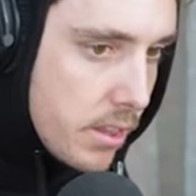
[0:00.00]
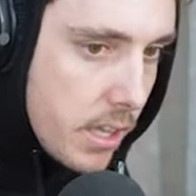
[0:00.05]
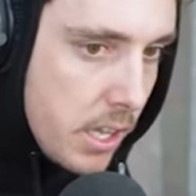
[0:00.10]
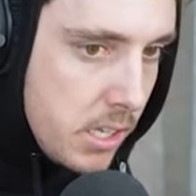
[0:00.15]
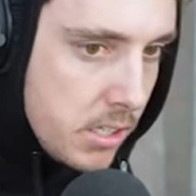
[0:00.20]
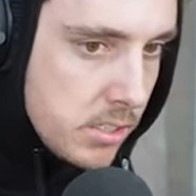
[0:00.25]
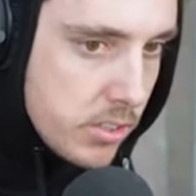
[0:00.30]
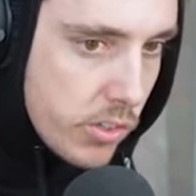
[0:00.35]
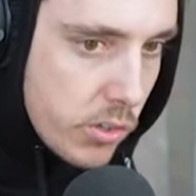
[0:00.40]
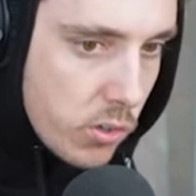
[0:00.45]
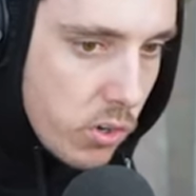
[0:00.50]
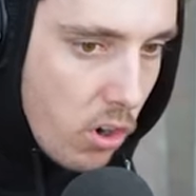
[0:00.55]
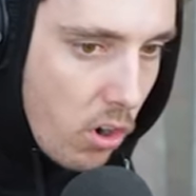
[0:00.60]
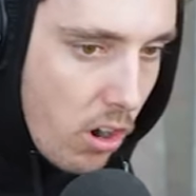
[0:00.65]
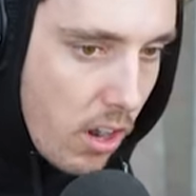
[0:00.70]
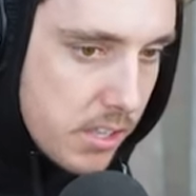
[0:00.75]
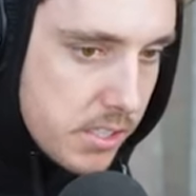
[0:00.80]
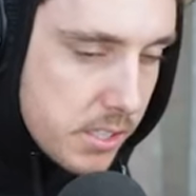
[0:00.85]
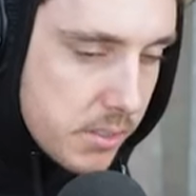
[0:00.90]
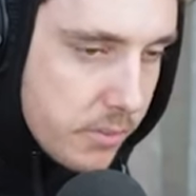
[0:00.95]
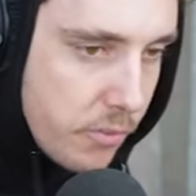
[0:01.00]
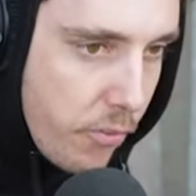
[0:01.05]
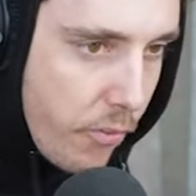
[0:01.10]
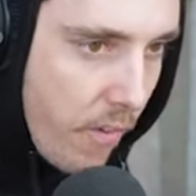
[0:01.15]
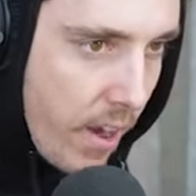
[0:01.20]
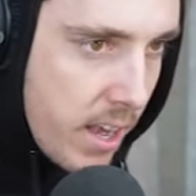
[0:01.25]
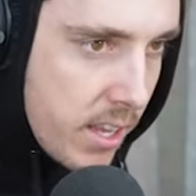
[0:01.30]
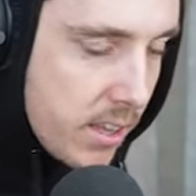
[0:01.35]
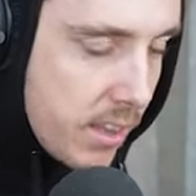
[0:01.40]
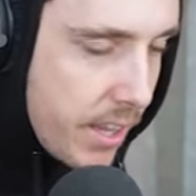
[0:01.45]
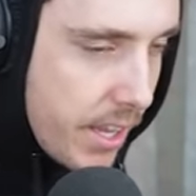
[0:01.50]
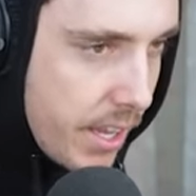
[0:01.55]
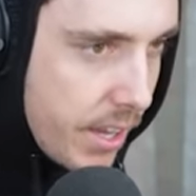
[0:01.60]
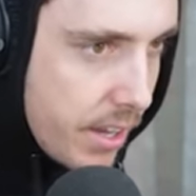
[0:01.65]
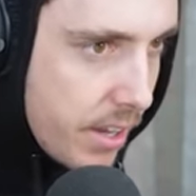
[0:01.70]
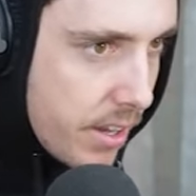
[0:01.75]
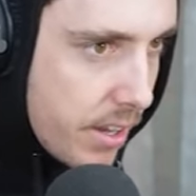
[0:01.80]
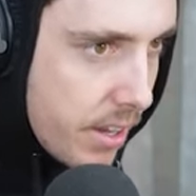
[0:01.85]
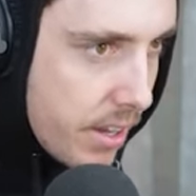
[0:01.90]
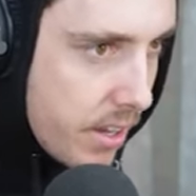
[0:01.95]
These little guys are friendly.
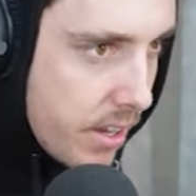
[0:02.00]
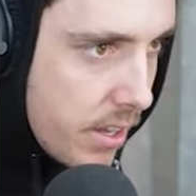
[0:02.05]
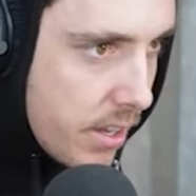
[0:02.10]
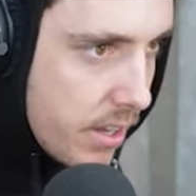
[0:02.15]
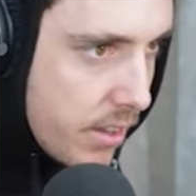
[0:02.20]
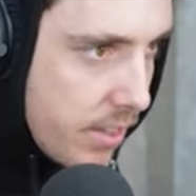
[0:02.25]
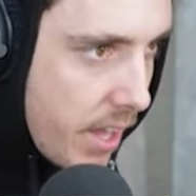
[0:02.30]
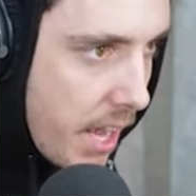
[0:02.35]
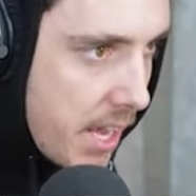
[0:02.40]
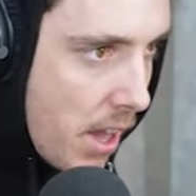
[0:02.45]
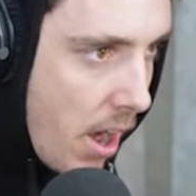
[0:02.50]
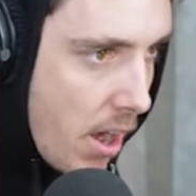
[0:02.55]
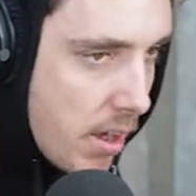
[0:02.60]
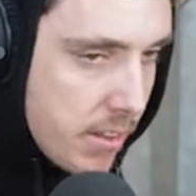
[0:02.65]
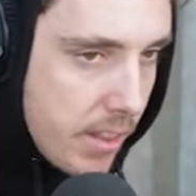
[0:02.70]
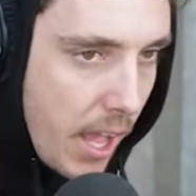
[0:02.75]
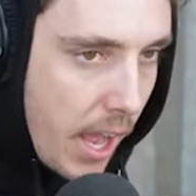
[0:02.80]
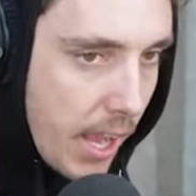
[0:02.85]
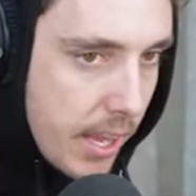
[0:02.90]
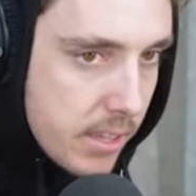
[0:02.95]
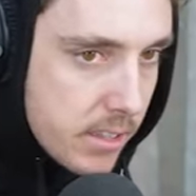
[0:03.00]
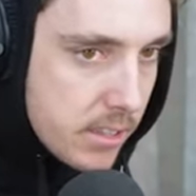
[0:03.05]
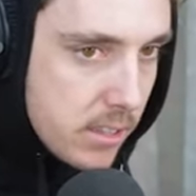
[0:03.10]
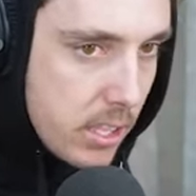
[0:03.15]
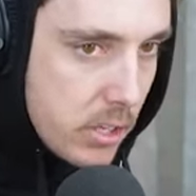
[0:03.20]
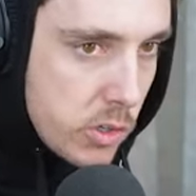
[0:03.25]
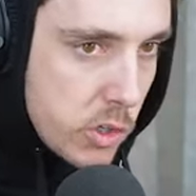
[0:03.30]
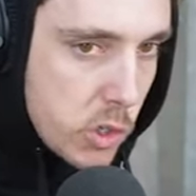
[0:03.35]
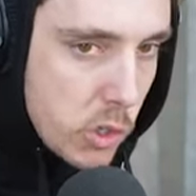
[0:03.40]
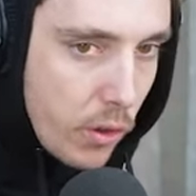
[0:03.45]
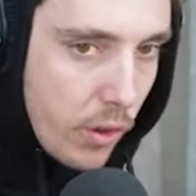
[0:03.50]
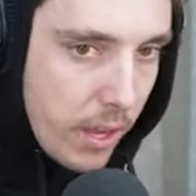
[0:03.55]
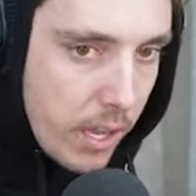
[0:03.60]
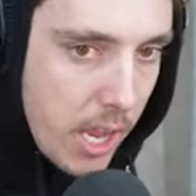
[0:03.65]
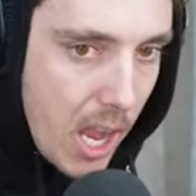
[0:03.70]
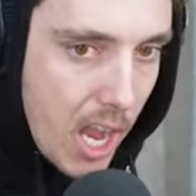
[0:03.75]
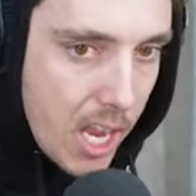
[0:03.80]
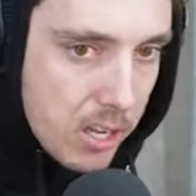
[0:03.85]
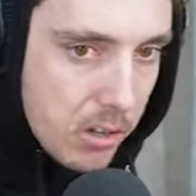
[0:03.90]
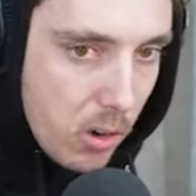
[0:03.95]
They literally
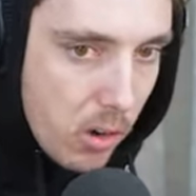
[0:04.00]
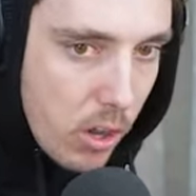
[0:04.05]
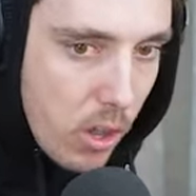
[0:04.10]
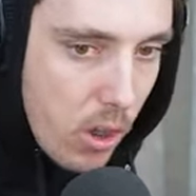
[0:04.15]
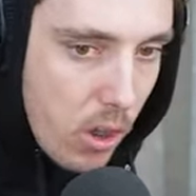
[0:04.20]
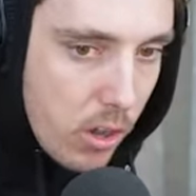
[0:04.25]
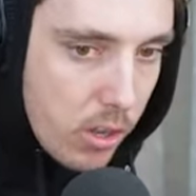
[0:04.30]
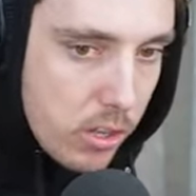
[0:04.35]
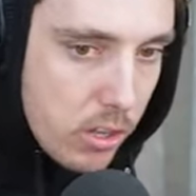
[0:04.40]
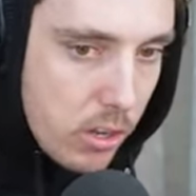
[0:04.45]
cannot hurt